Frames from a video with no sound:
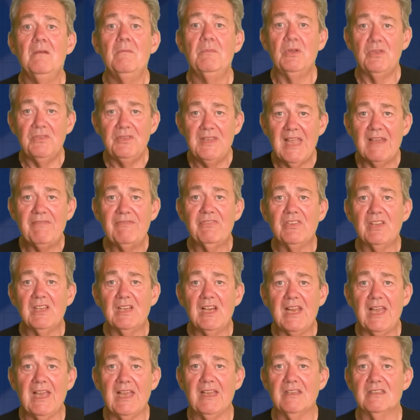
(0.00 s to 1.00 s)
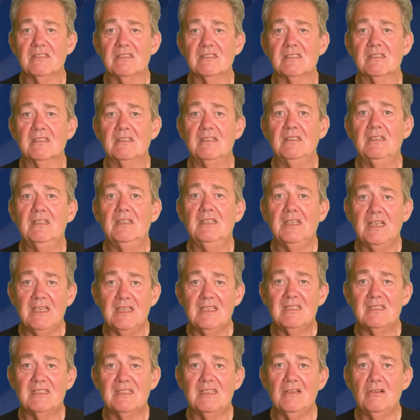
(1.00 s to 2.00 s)
But nevertheless,
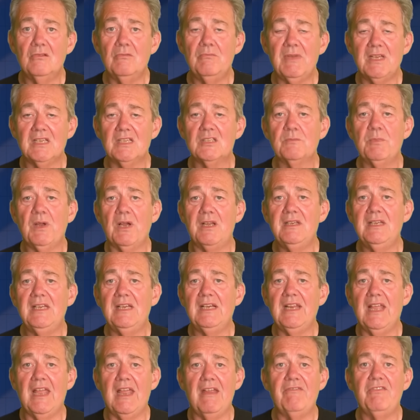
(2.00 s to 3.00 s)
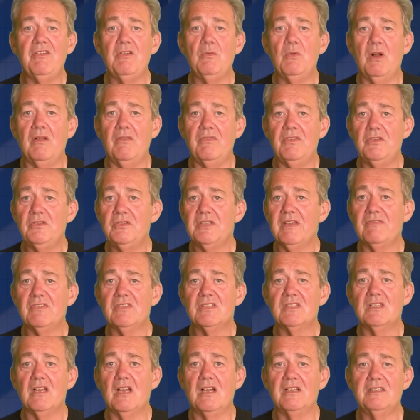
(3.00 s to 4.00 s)
is still missed by nearly everyone who's ever
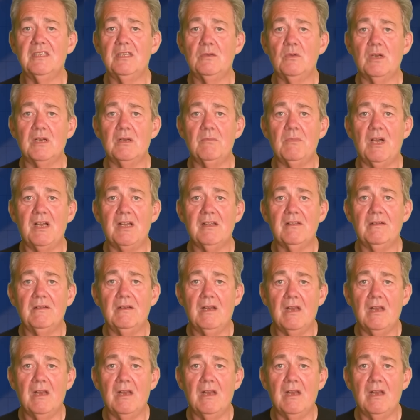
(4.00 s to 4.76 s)
started one of my